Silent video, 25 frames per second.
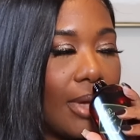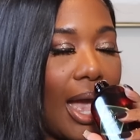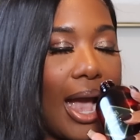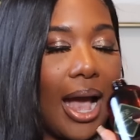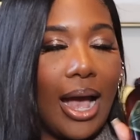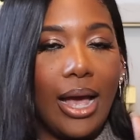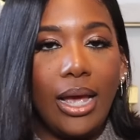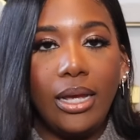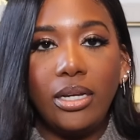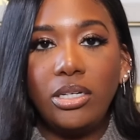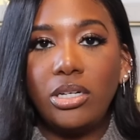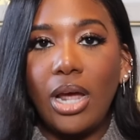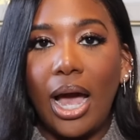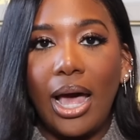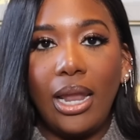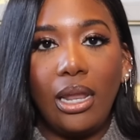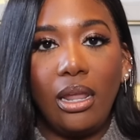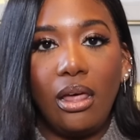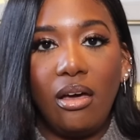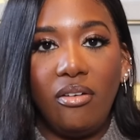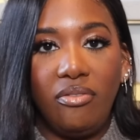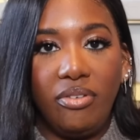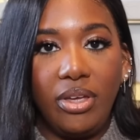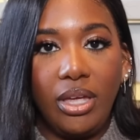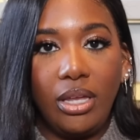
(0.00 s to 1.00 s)
I I
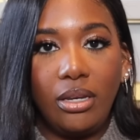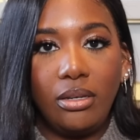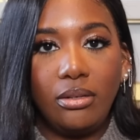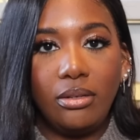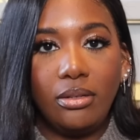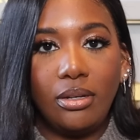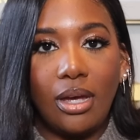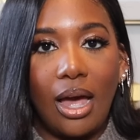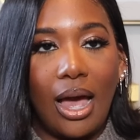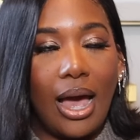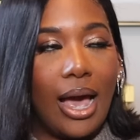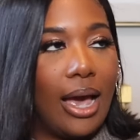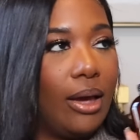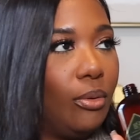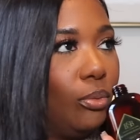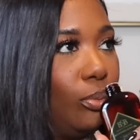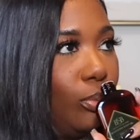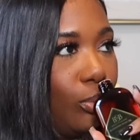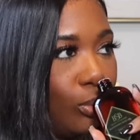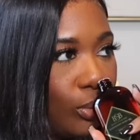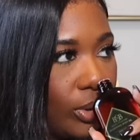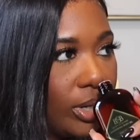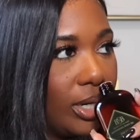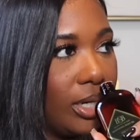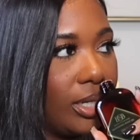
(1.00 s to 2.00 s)
love it. I
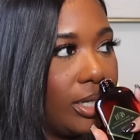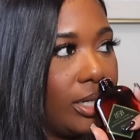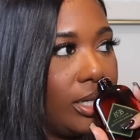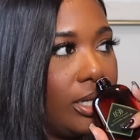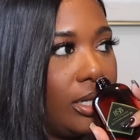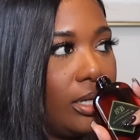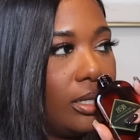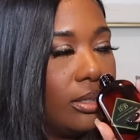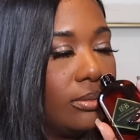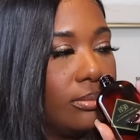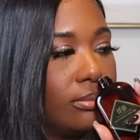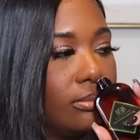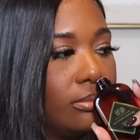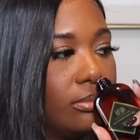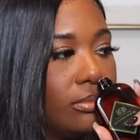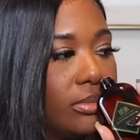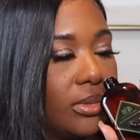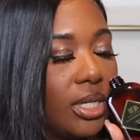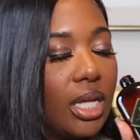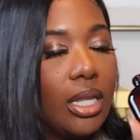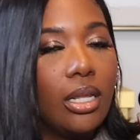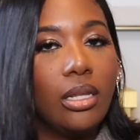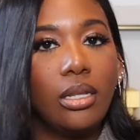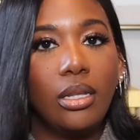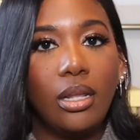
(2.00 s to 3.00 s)
really
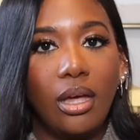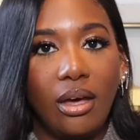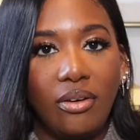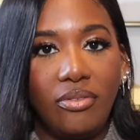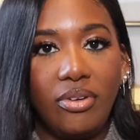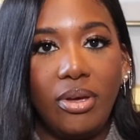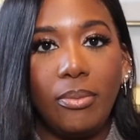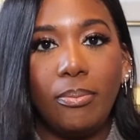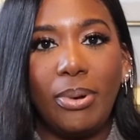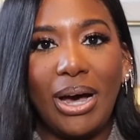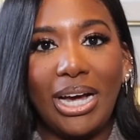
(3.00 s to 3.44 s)
Love it.